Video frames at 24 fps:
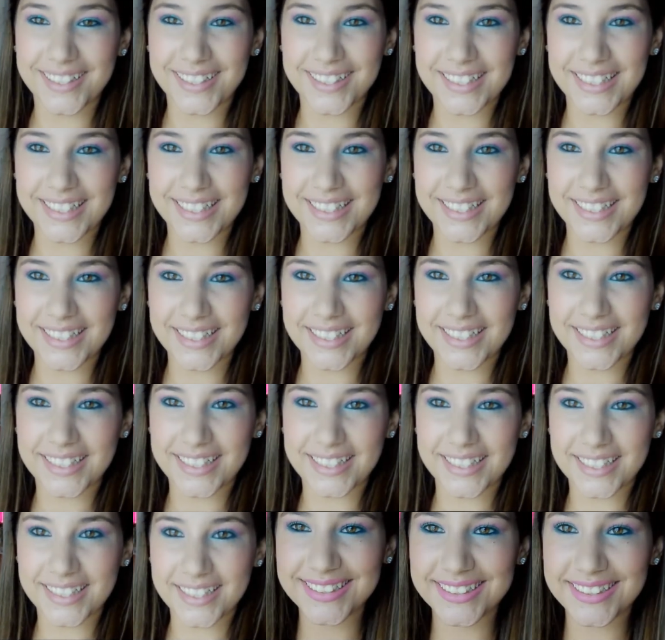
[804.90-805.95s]

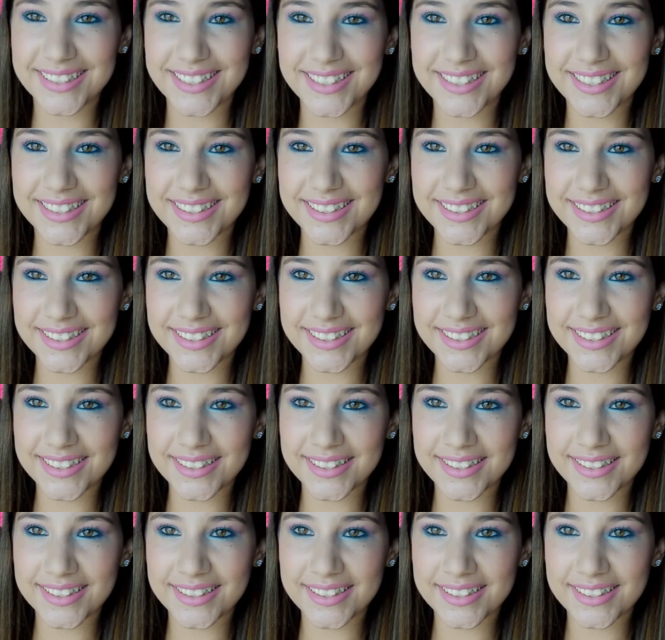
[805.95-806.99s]

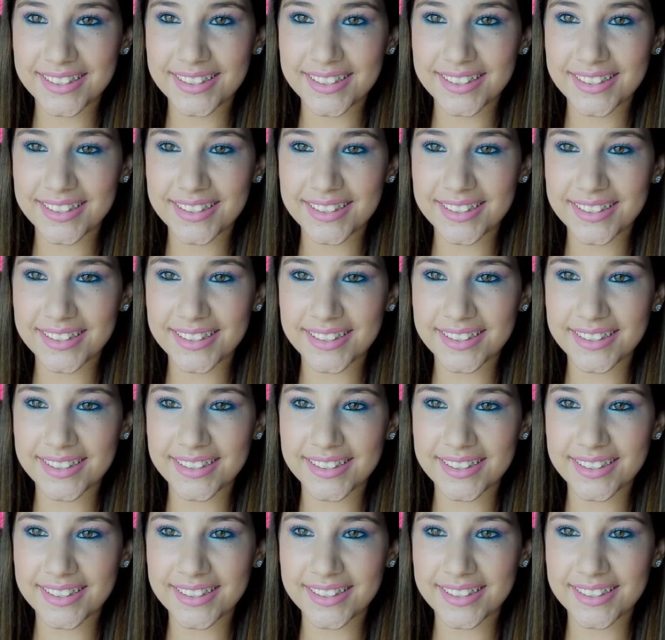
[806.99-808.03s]

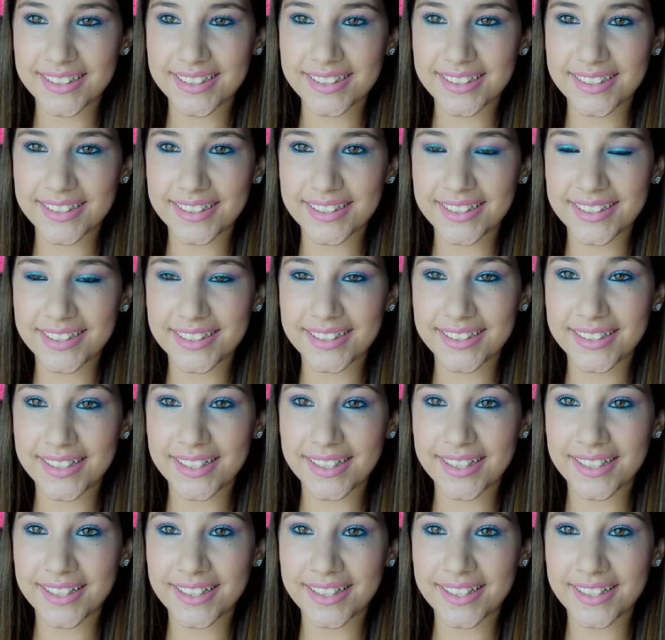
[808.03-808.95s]
(silence)